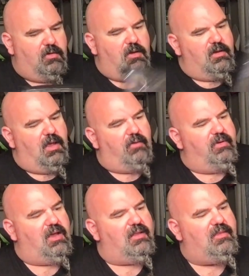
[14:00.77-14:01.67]
yeah, we
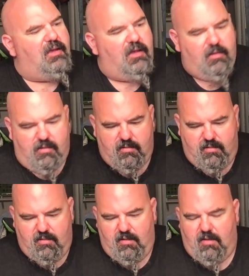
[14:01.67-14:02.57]
got the
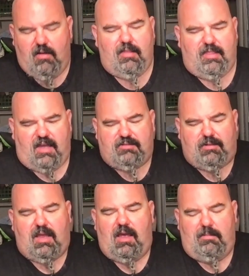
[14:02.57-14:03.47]
that's what
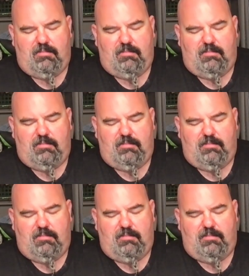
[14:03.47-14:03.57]
came.